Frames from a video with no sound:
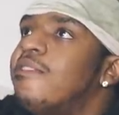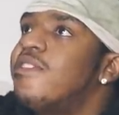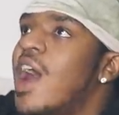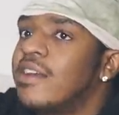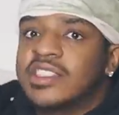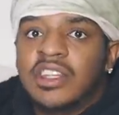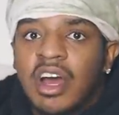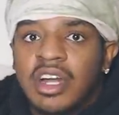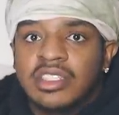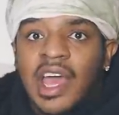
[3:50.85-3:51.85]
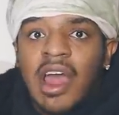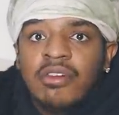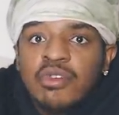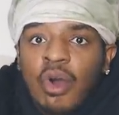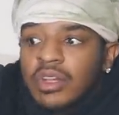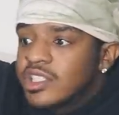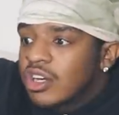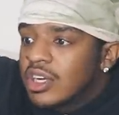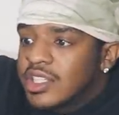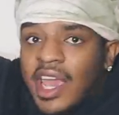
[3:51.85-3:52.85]
Five stars. How are you only
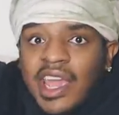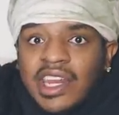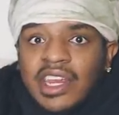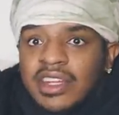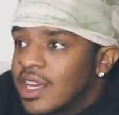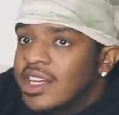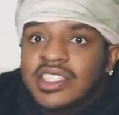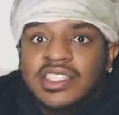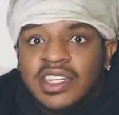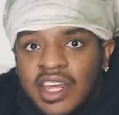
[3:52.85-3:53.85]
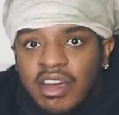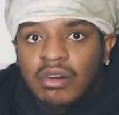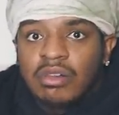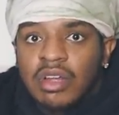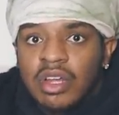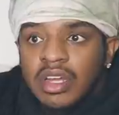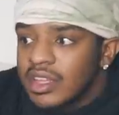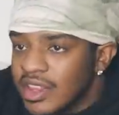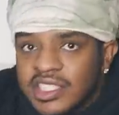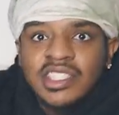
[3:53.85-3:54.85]
charging 80? Nigga, this is a deal.
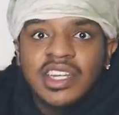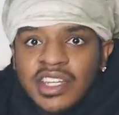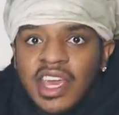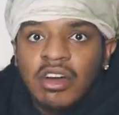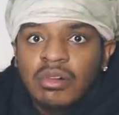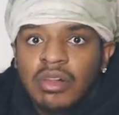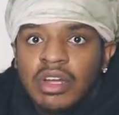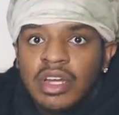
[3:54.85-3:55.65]
This is a deal.